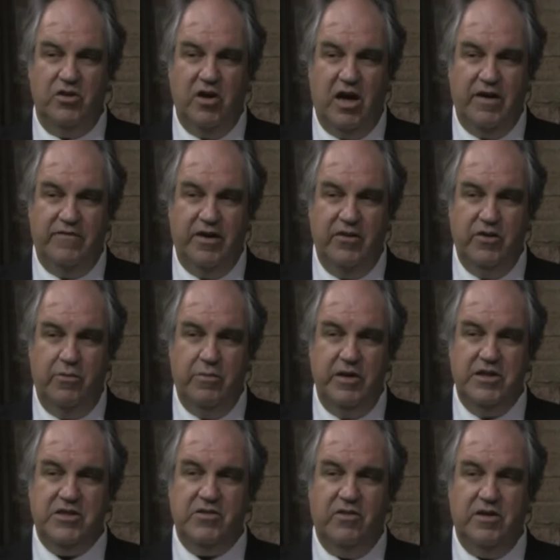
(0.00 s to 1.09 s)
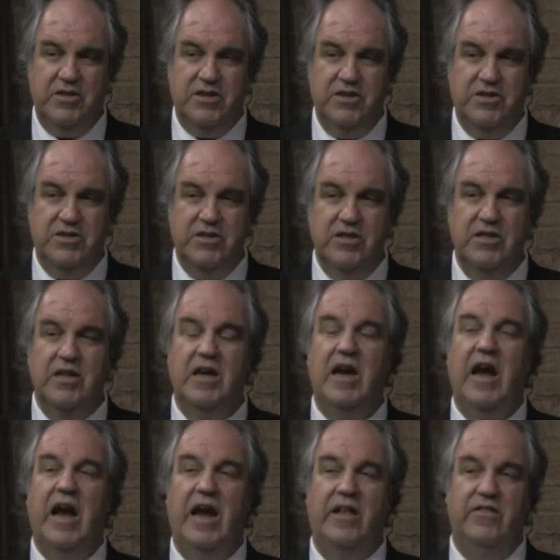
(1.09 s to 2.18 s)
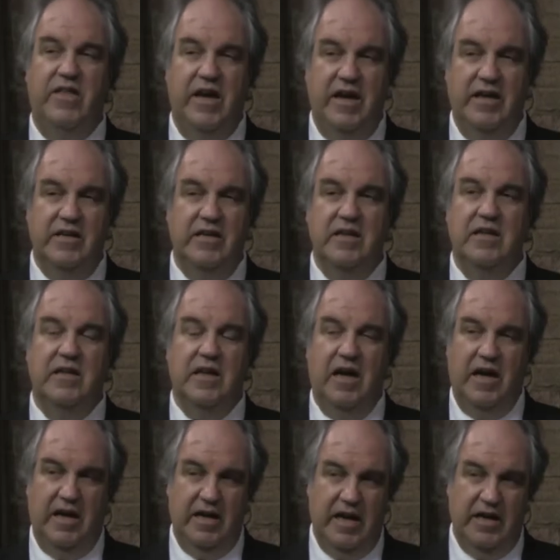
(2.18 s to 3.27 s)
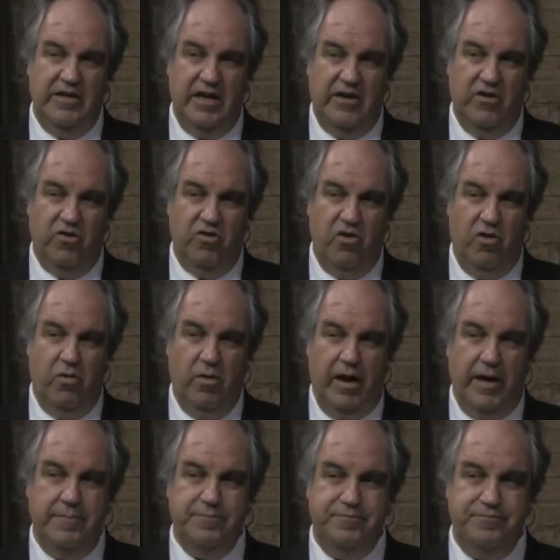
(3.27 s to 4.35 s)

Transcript: a lot of other resources, and then they'll go away.